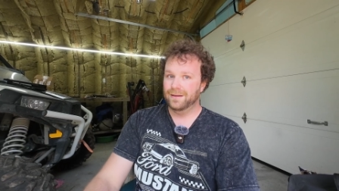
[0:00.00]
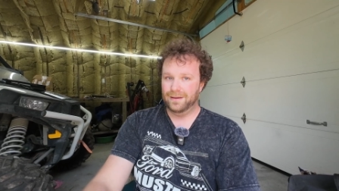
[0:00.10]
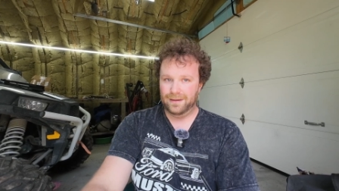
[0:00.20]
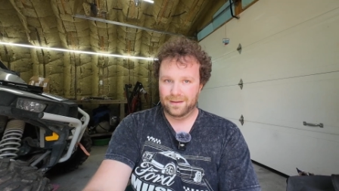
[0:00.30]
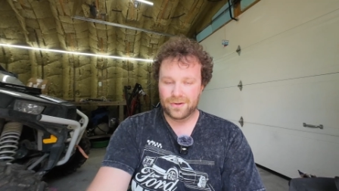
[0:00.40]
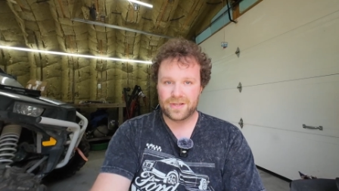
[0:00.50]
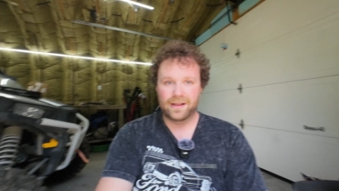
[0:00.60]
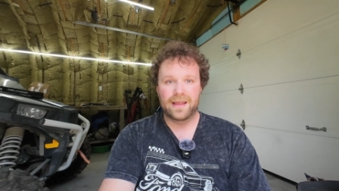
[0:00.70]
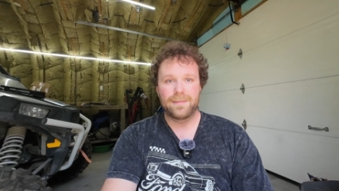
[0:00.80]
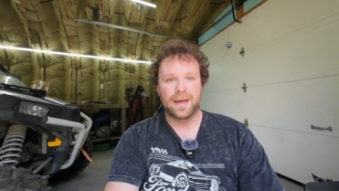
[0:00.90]
Uh, there's a
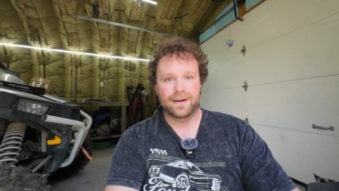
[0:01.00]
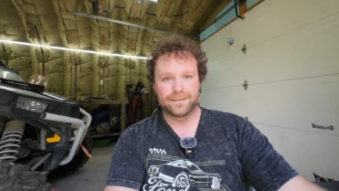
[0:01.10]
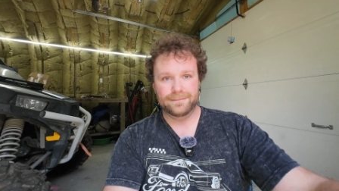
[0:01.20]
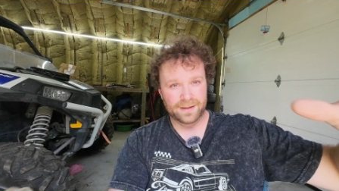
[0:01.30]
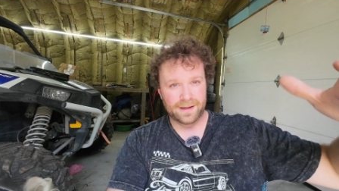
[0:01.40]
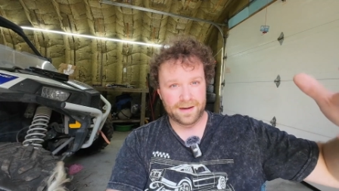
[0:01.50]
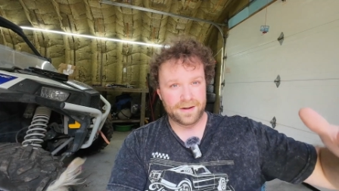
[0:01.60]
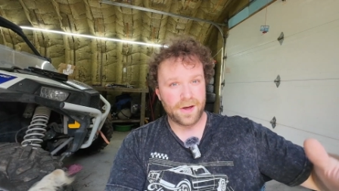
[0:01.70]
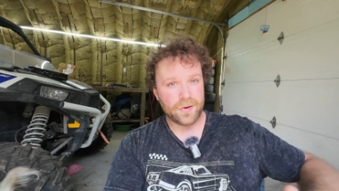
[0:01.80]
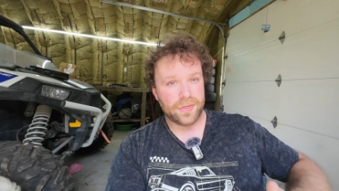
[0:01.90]
limit. And
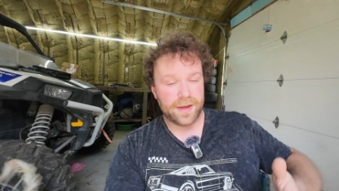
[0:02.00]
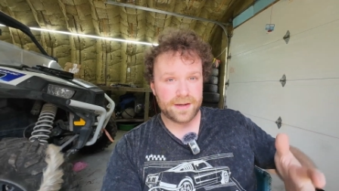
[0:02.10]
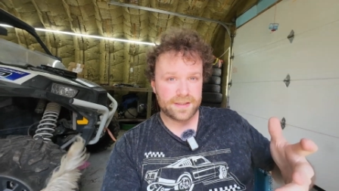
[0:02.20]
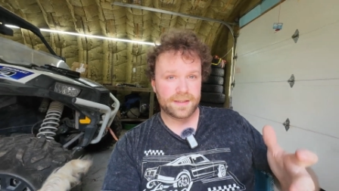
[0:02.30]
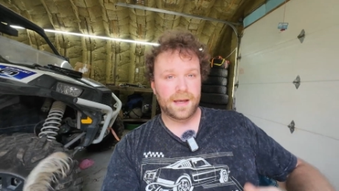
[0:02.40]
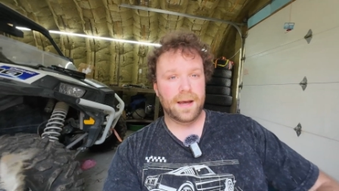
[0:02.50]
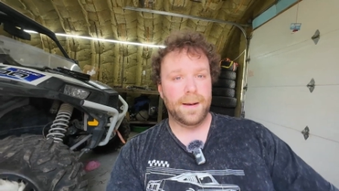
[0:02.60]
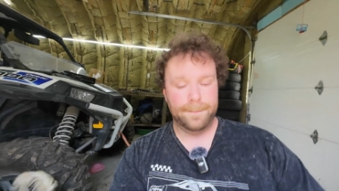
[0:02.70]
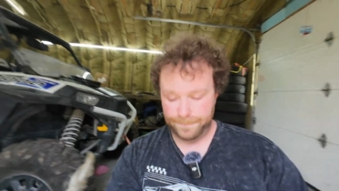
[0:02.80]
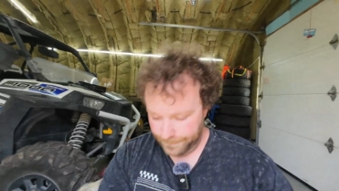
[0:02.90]
another thing is, uh,